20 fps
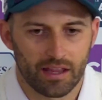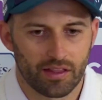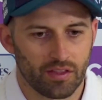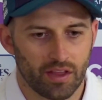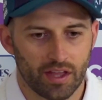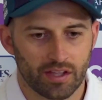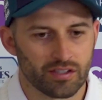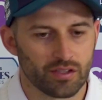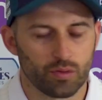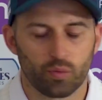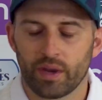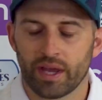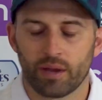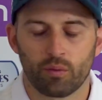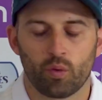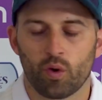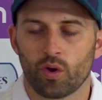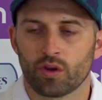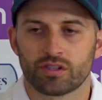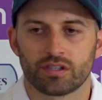It's the way
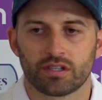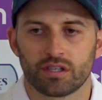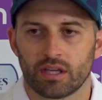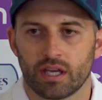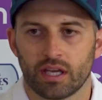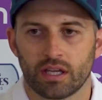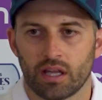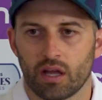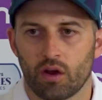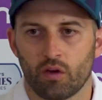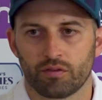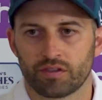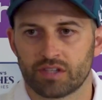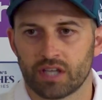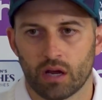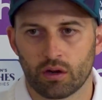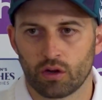it was. Obviously,